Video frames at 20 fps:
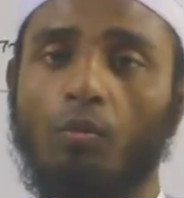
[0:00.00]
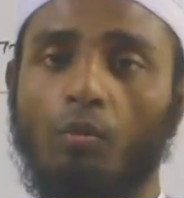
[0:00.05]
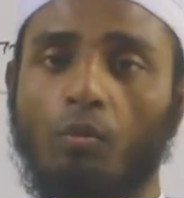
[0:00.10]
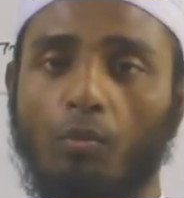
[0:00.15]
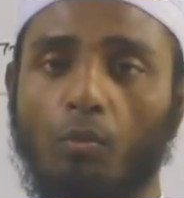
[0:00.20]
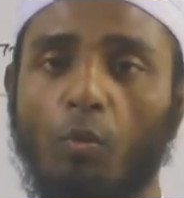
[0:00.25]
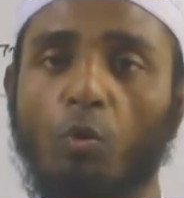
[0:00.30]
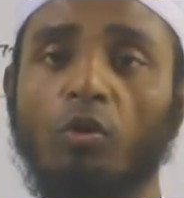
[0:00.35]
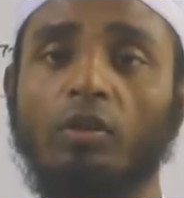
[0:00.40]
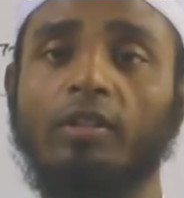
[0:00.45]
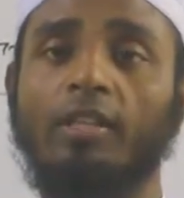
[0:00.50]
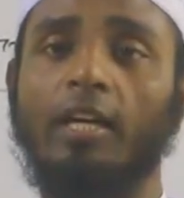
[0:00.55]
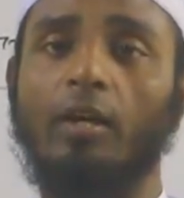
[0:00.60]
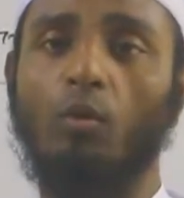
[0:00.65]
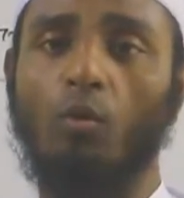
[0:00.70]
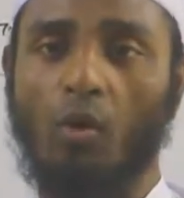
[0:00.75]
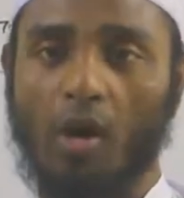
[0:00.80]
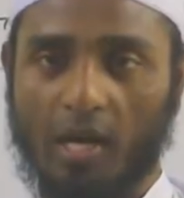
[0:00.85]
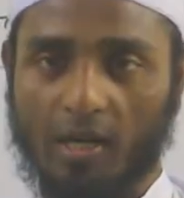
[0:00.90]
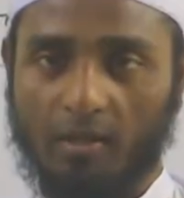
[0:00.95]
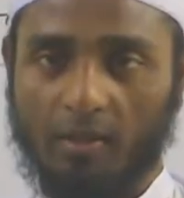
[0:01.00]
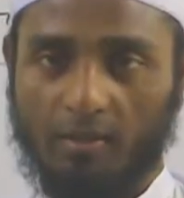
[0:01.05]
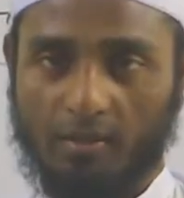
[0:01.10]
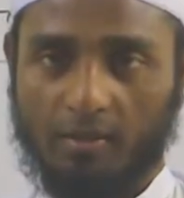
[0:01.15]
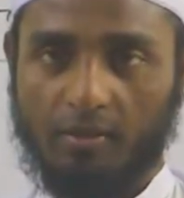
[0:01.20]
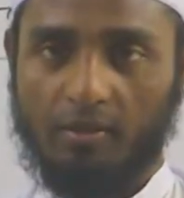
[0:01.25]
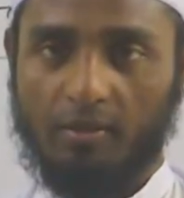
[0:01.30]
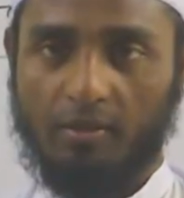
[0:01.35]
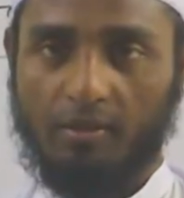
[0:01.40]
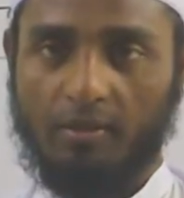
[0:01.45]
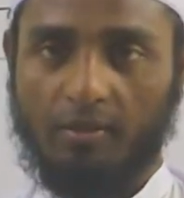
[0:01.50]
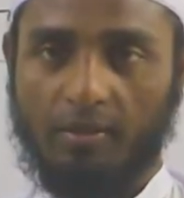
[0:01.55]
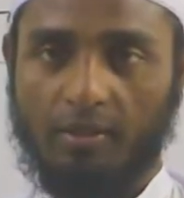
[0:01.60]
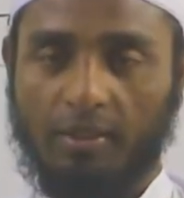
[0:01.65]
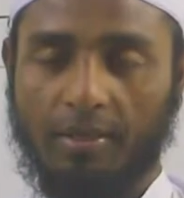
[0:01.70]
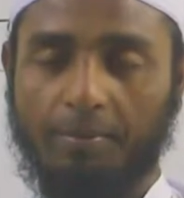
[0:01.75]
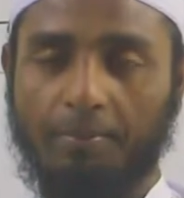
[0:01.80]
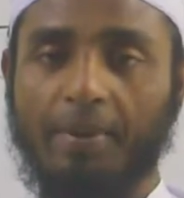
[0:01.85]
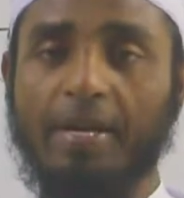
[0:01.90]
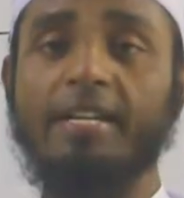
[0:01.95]
more than one
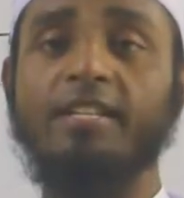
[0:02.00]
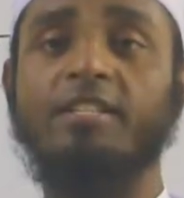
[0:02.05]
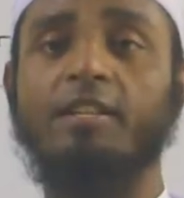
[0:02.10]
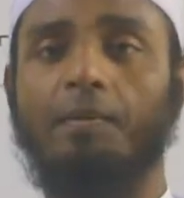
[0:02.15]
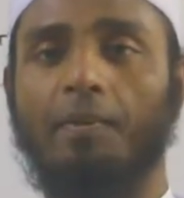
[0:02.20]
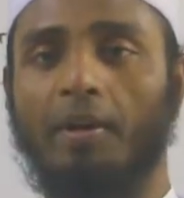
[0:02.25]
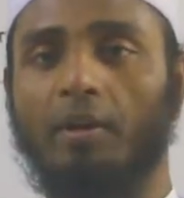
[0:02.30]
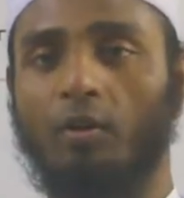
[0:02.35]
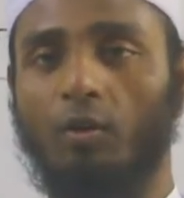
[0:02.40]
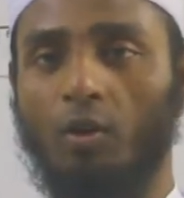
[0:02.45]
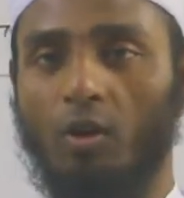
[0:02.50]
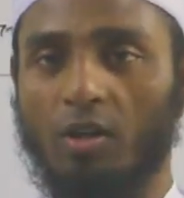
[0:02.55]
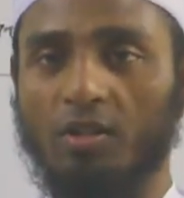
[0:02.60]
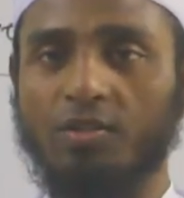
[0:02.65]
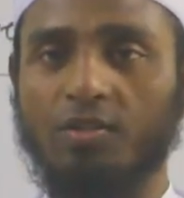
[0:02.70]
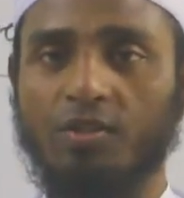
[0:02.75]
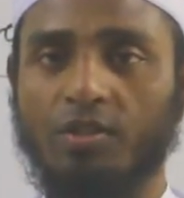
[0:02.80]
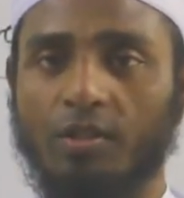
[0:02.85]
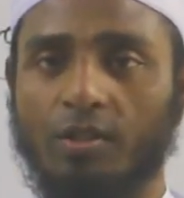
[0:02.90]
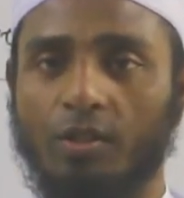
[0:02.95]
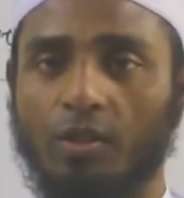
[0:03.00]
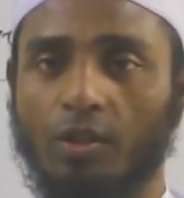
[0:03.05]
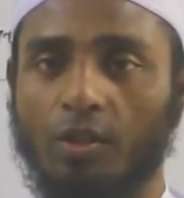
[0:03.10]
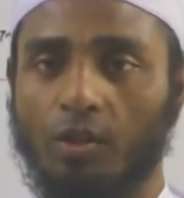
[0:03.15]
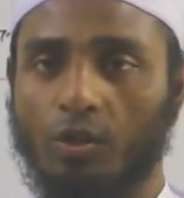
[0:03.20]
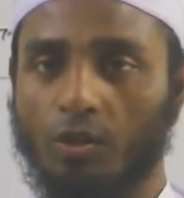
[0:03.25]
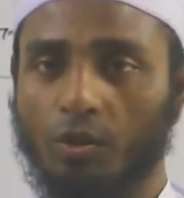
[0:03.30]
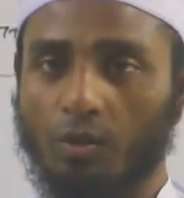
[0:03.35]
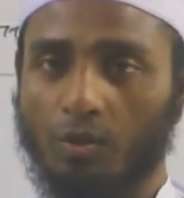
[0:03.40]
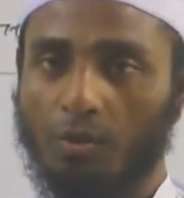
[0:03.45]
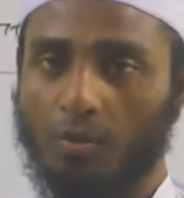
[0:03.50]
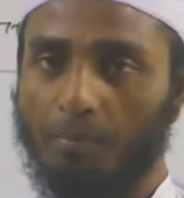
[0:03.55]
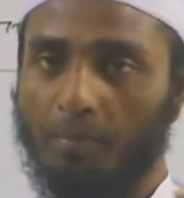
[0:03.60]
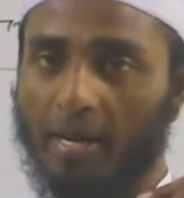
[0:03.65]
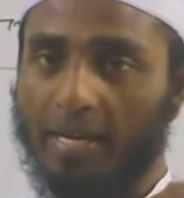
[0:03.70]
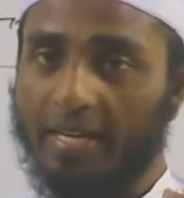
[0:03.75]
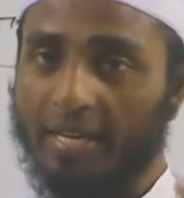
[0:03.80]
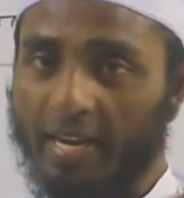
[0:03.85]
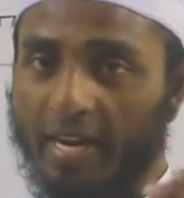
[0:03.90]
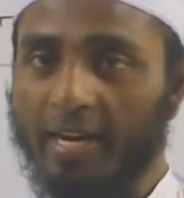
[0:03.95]
principal clause
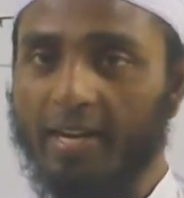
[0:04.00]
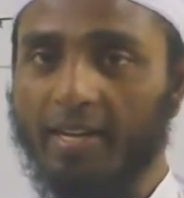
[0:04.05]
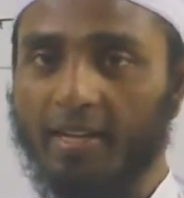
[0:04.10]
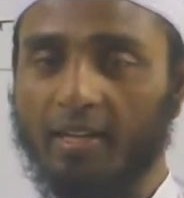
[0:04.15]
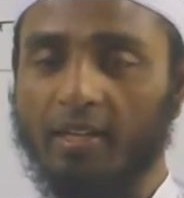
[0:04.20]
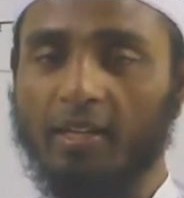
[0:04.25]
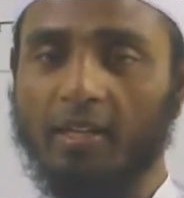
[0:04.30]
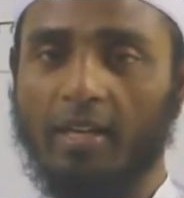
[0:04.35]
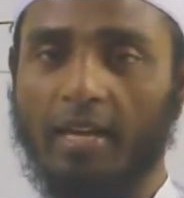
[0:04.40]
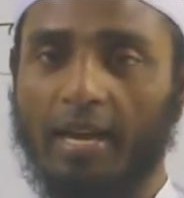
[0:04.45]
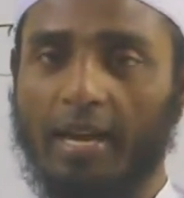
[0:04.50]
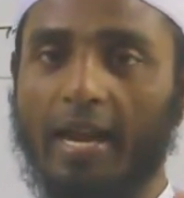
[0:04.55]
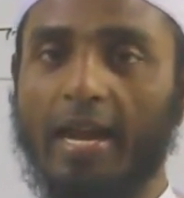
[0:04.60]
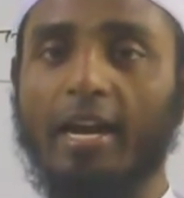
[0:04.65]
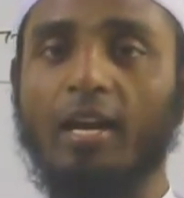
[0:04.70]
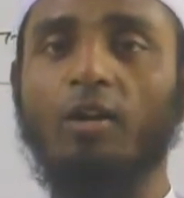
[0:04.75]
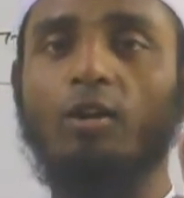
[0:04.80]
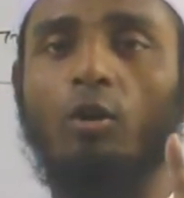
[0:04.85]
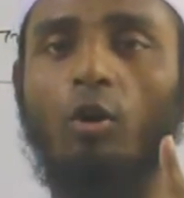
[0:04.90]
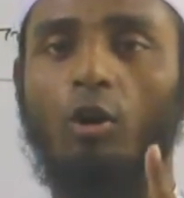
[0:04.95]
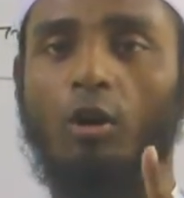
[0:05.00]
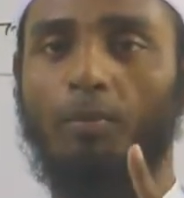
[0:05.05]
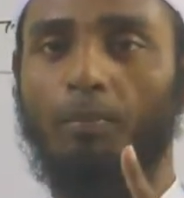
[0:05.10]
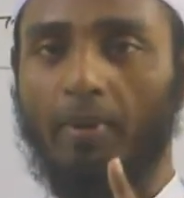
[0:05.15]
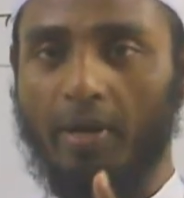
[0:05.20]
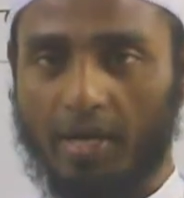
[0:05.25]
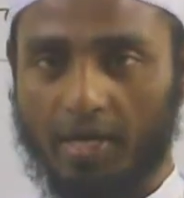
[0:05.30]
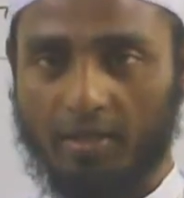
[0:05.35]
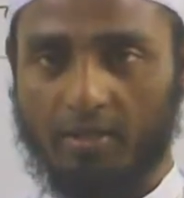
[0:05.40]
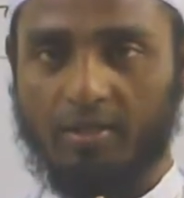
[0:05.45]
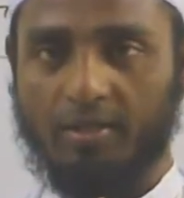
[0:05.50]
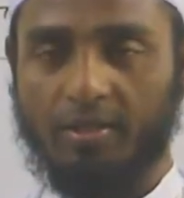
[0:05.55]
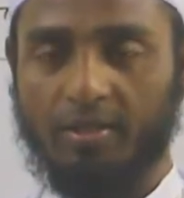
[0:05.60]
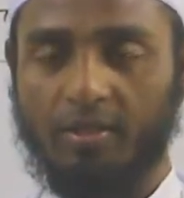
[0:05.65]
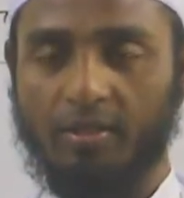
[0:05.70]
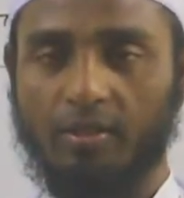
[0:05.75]
by adding and or but,